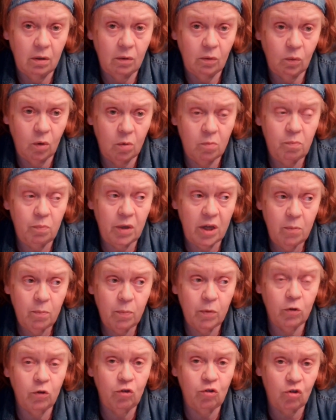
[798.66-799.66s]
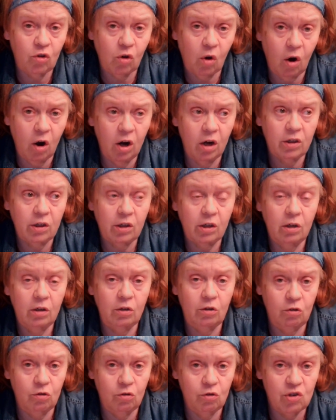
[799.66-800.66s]
When people start
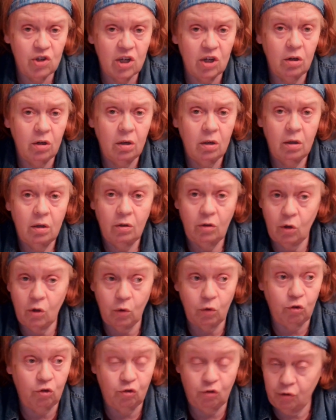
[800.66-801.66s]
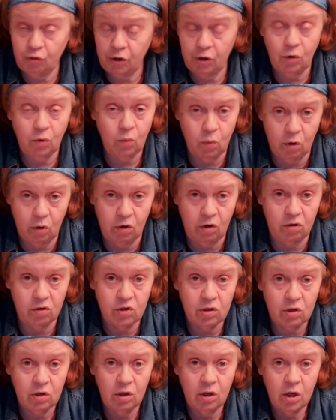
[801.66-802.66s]
using those trigger
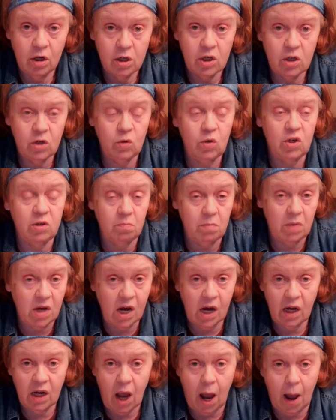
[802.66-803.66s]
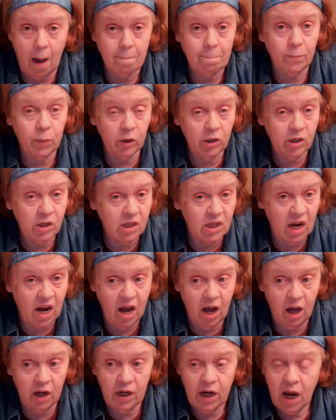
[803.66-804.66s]
words to demean and put
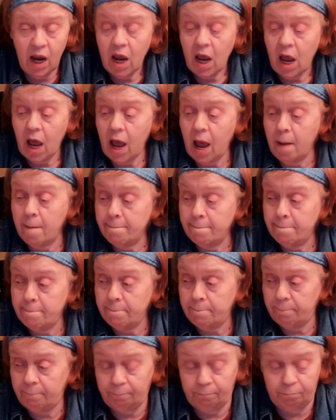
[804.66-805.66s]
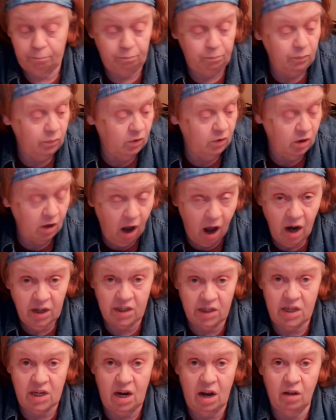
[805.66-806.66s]
down and
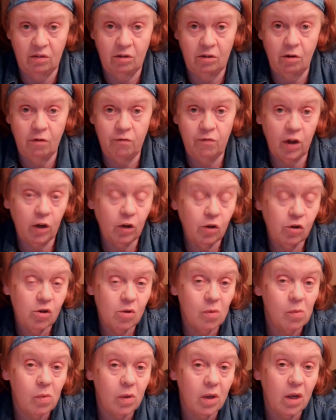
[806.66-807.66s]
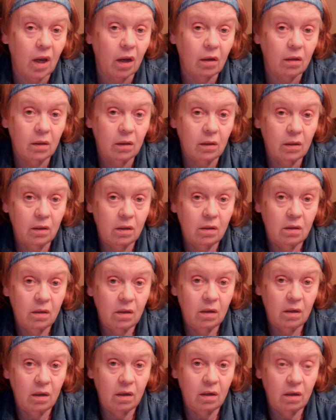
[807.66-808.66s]
knock down their fellow human being,
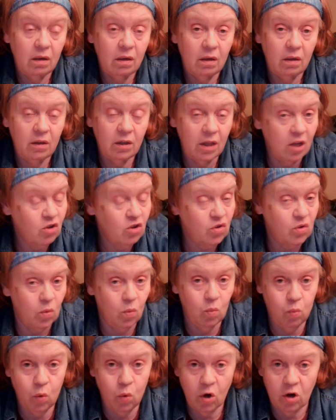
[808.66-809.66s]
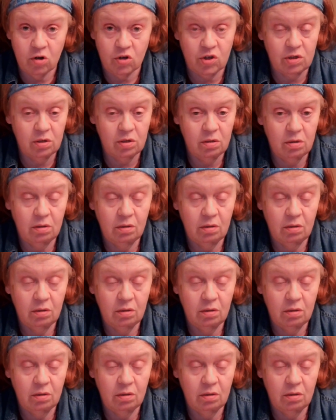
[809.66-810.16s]
then that's the worst